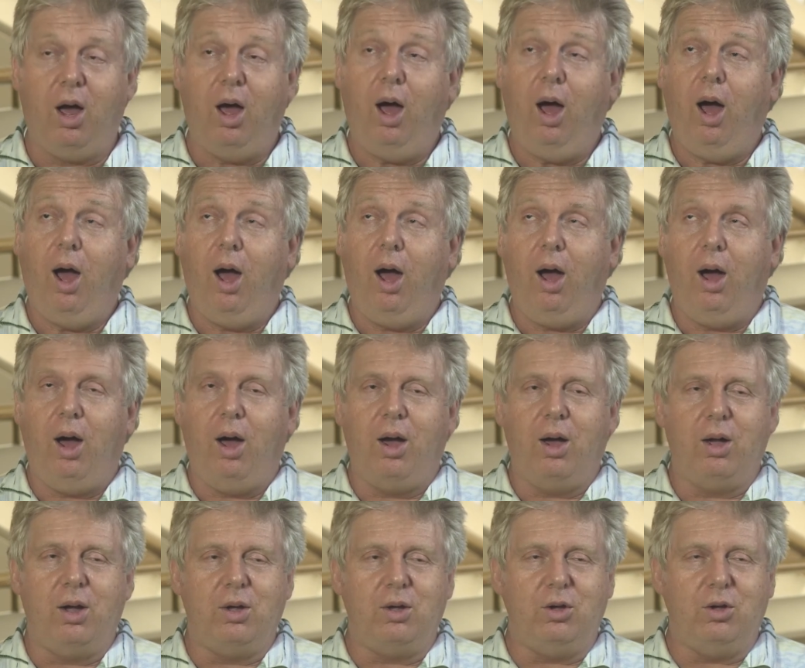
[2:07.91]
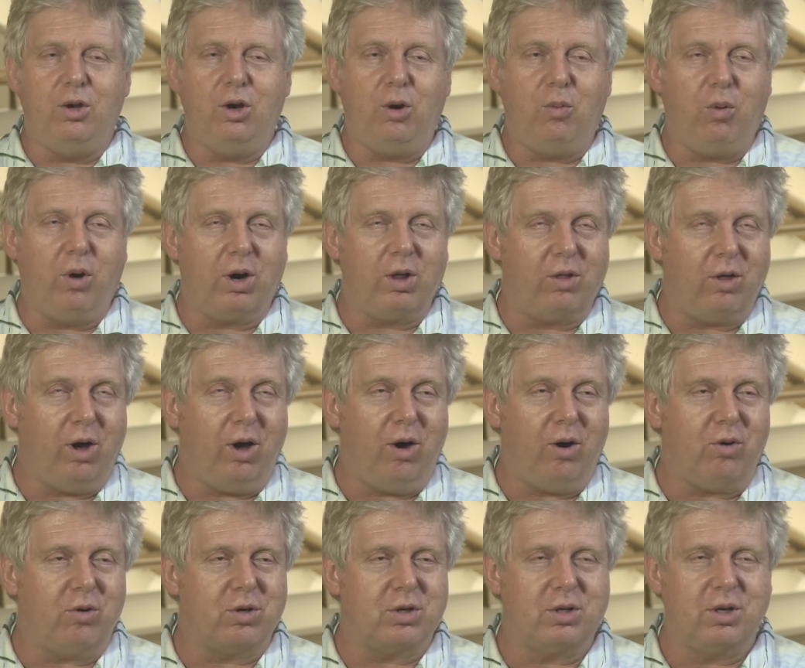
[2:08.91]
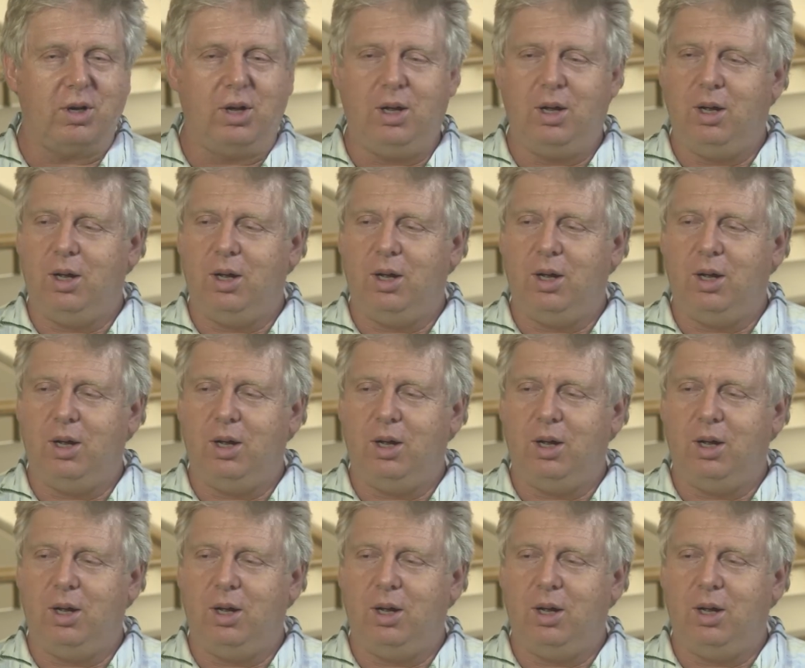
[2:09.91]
oh, you're one of those.